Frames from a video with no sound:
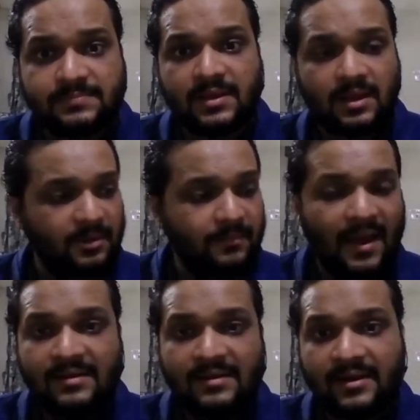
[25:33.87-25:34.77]
become a
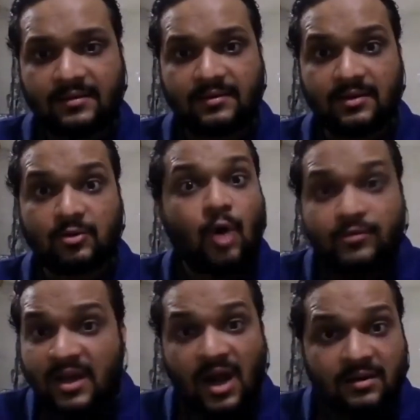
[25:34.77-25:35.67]
mandate
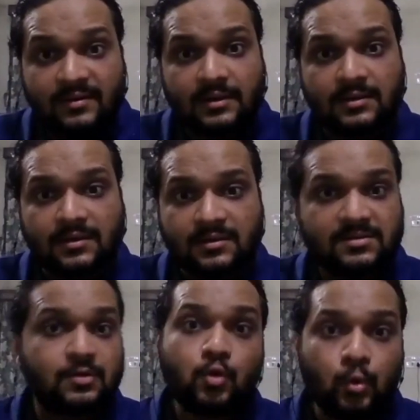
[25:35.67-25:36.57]
throughout the country. It's a rule.